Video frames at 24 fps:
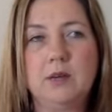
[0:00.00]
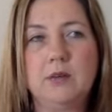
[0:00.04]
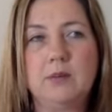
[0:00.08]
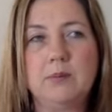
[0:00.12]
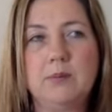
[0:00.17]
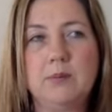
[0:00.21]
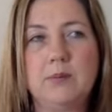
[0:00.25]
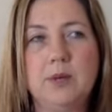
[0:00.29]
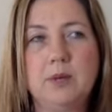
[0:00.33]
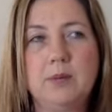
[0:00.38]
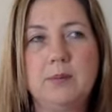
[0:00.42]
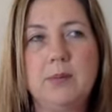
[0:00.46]

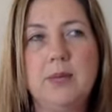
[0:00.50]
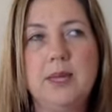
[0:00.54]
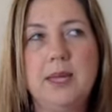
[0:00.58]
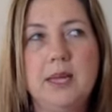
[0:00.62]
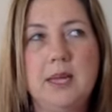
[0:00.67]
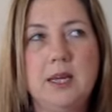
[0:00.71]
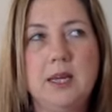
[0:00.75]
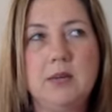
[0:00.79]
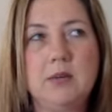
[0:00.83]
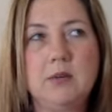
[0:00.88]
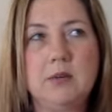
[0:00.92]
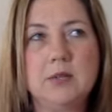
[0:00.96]
when
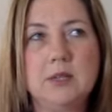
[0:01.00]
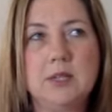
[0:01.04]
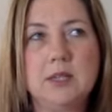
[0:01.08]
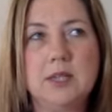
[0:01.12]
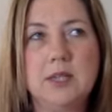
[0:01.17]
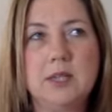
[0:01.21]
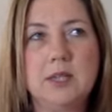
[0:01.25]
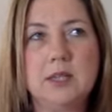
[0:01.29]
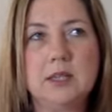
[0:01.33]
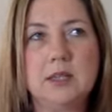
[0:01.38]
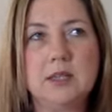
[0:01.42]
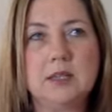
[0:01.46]
Pink was
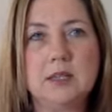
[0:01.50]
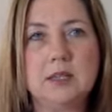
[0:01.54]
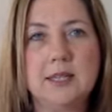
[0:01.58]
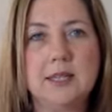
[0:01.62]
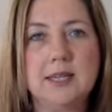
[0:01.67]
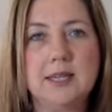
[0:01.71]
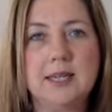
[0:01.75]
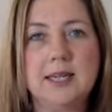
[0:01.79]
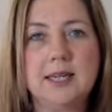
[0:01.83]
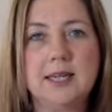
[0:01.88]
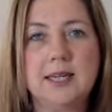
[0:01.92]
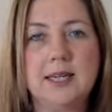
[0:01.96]
here
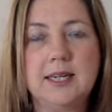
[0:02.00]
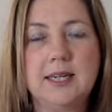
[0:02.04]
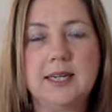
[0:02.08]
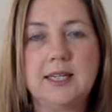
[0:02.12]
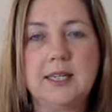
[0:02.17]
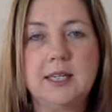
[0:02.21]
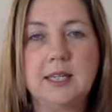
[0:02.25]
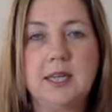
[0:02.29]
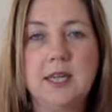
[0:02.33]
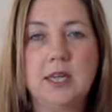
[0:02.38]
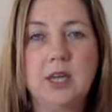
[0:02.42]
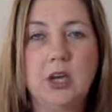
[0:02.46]
in Adelaide.
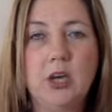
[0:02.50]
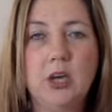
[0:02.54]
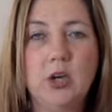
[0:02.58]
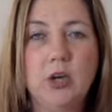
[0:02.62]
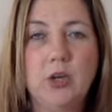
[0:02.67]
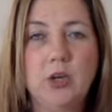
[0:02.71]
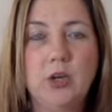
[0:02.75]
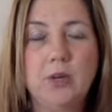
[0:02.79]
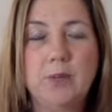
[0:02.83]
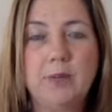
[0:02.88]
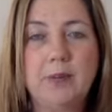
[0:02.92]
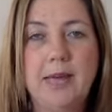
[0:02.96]

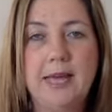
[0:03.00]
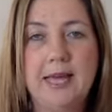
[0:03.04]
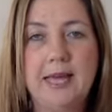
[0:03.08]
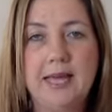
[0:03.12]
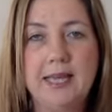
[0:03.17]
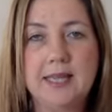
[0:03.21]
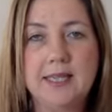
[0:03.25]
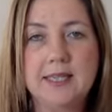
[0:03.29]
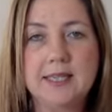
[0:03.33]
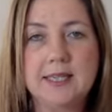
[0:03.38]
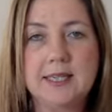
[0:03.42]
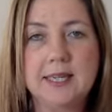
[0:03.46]
Her
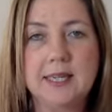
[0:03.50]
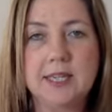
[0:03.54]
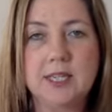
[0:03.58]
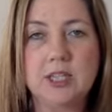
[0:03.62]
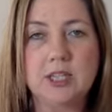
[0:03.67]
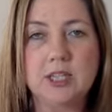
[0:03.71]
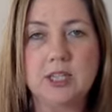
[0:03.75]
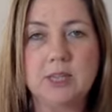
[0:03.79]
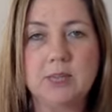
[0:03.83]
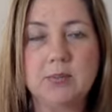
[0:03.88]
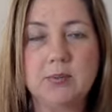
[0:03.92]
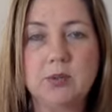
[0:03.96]
band
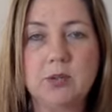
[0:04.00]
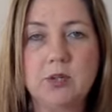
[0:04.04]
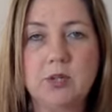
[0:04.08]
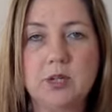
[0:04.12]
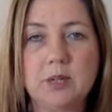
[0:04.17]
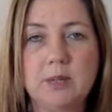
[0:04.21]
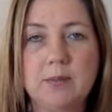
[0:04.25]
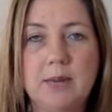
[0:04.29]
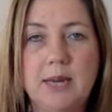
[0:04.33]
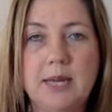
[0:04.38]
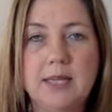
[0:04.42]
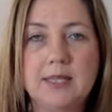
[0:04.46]
actually put on
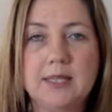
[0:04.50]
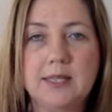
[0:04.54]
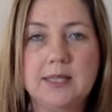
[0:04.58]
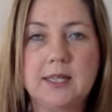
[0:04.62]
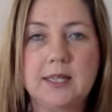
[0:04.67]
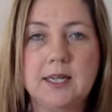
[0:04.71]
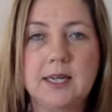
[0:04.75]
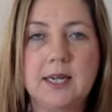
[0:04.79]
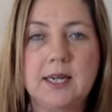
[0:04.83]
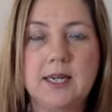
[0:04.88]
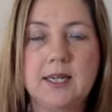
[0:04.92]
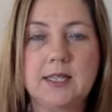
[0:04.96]
a
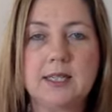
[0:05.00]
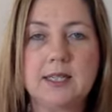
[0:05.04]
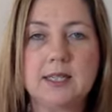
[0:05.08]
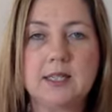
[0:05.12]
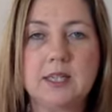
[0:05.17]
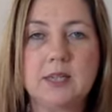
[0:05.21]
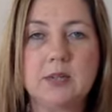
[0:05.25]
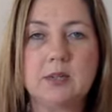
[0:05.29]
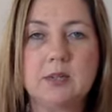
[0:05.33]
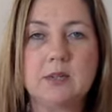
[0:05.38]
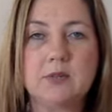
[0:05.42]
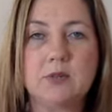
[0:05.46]
masterclass, and
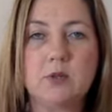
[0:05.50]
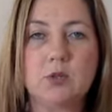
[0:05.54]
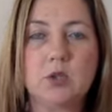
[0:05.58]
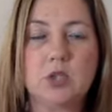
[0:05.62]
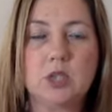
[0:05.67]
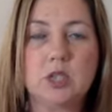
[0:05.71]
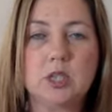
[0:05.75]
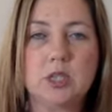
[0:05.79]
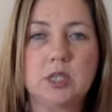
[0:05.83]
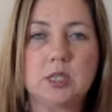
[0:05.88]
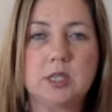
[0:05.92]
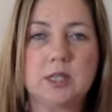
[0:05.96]
I was
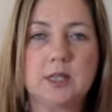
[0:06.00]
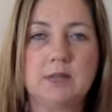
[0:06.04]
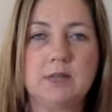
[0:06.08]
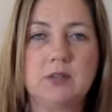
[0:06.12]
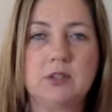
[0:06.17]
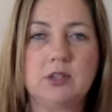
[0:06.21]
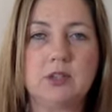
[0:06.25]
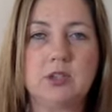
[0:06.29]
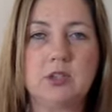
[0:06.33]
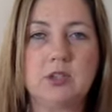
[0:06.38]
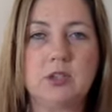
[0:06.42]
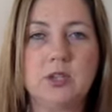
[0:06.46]
fortunate enough
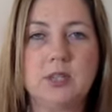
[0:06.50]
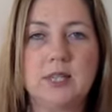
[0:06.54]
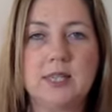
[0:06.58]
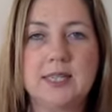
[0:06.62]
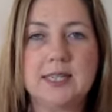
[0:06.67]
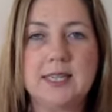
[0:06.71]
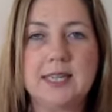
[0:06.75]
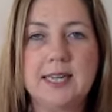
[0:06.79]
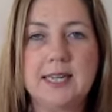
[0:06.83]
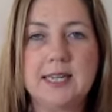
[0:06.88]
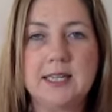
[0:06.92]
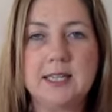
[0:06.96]
to
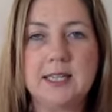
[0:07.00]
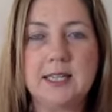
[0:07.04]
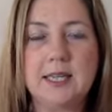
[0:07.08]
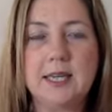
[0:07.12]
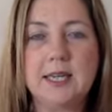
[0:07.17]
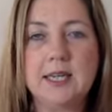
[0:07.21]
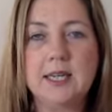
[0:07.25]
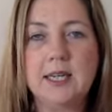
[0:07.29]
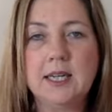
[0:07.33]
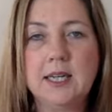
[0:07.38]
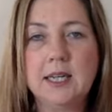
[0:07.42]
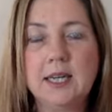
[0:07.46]
attend
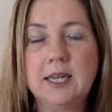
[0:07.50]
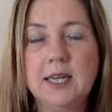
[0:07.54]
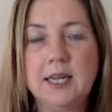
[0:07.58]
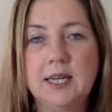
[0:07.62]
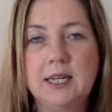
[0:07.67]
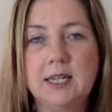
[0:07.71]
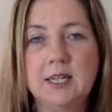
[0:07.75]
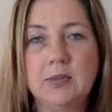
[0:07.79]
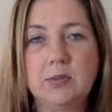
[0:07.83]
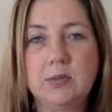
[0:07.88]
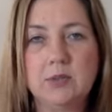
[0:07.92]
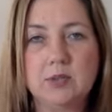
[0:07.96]
that.
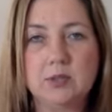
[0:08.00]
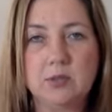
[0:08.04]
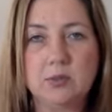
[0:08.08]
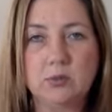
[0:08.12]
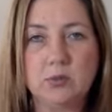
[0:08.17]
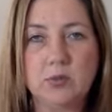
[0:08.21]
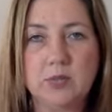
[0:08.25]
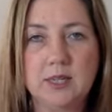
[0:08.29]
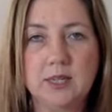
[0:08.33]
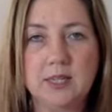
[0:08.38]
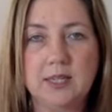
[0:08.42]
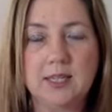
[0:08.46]
And it was a
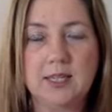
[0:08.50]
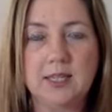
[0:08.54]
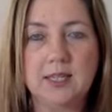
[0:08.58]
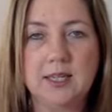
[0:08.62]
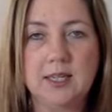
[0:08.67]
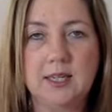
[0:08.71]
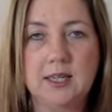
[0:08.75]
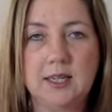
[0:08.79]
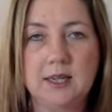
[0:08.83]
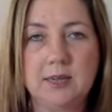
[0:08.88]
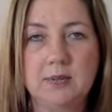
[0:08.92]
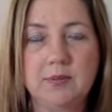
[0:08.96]

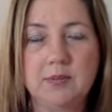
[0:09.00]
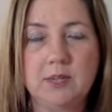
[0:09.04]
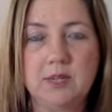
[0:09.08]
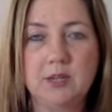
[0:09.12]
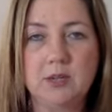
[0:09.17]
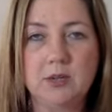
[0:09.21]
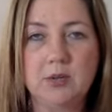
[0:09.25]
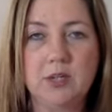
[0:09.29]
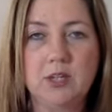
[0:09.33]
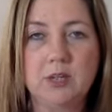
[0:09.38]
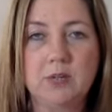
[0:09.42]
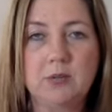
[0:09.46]
really
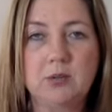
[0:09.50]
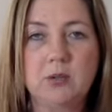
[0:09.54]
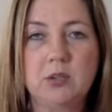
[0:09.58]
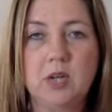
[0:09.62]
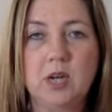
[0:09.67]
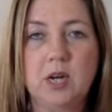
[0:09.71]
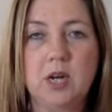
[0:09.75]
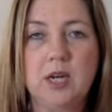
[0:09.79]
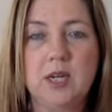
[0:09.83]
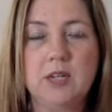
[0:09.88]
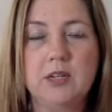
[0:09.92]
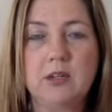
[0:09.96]
incredible
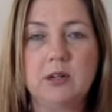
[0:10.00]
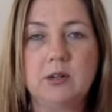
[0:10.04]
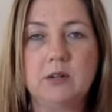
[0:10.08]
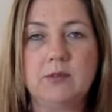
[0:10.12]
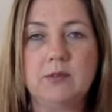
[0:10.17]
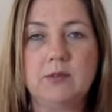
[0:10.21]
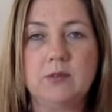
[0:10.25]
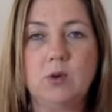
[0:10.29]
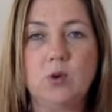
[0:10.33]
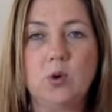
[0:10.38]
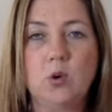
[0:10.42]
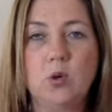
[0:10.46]
night of
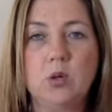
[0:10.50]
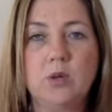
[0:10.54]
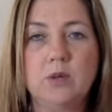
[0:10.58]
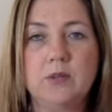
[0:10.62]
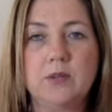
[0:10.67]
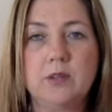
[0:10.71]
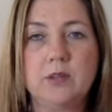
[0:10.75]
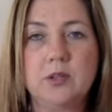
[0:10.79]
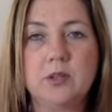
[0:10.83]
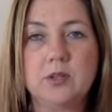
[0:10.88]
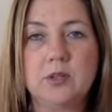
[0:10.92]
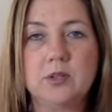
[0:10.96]
all of
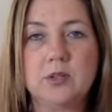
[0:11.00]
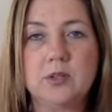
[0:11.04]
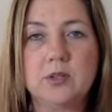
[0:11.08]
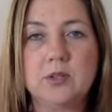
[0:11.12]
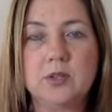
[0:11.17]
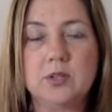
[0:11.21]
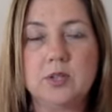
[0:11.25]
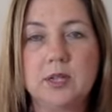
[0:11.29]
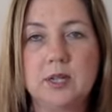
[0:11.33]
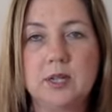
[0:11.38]
those